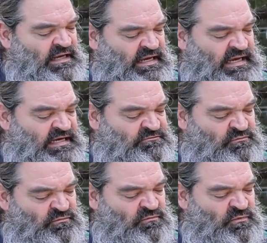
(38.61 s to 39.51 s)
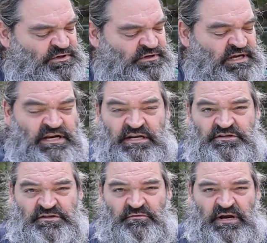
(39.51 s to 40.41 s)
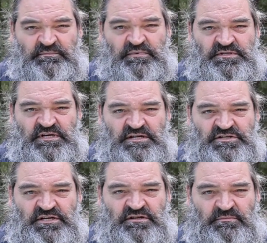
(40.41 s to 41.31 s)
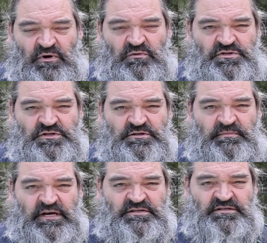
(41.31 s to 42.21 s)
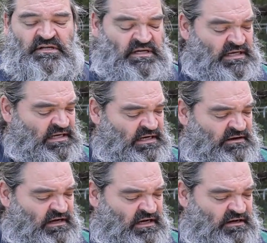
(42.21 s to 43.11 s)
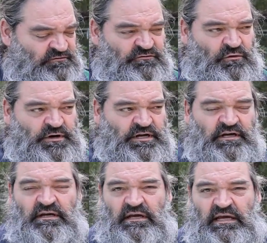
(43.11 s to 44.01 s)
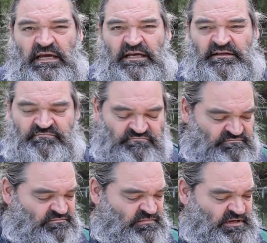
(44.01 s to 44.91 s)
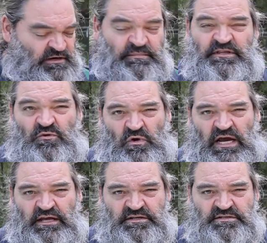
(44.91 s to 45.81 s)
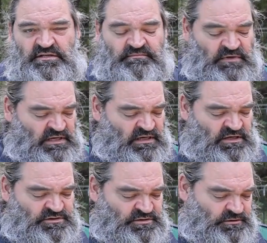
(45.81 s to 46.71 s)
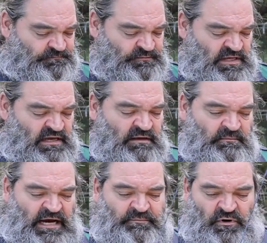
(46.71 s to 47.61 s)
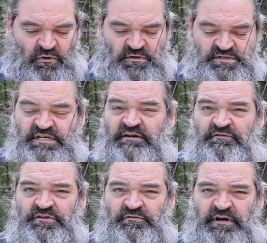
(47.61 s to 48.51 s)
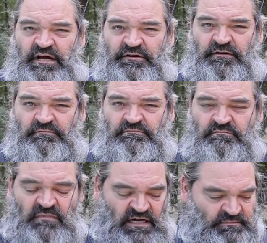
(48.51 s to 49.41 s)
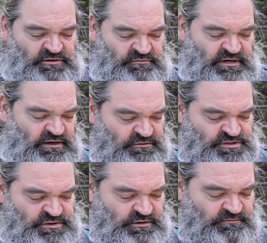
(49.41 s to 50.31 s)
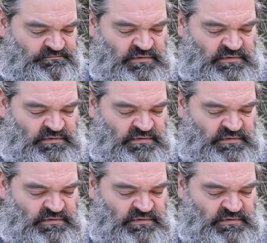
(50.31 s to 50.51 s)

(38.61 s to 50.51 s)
and when you get it into the right position, the bow will shoot the best for you, and it'll be the quietest. So my bow is set for 3 under. I'm a 3 under shooter.